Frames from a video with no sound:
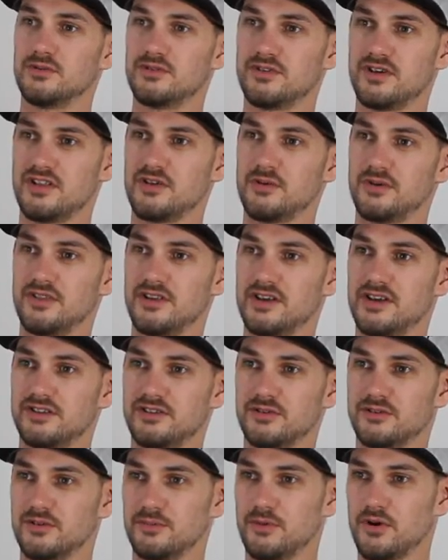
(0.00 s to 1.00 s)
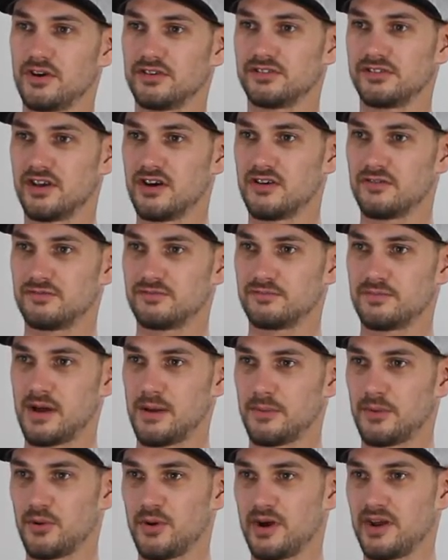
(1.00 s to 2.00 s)
You weren't the only one there doing it by yourself,
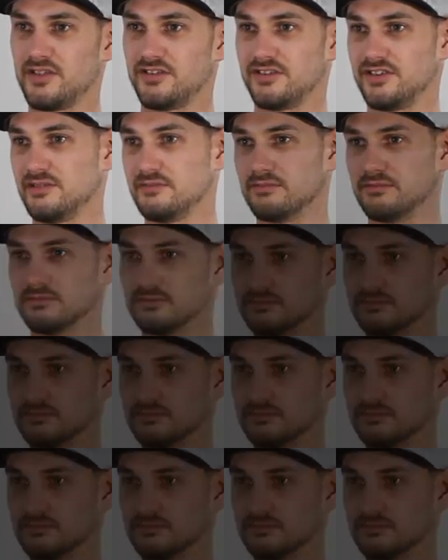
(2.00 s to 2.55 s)
pumping away in the gym.